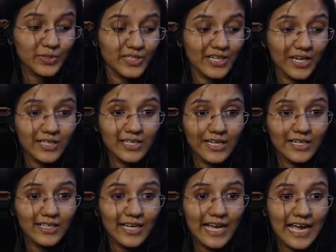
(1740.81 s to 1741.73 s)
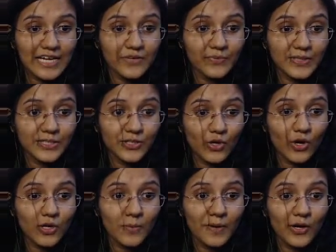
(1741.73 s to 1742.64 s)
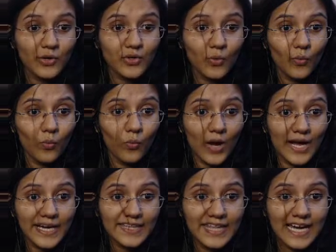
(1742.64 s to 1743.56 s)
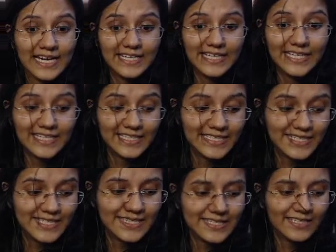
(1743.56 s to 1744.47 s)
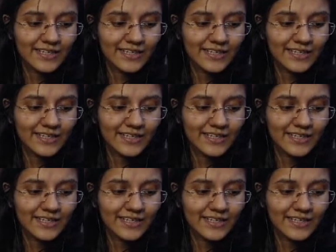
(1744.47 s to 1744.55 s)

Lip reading: Ranga, and we'll talk about why that is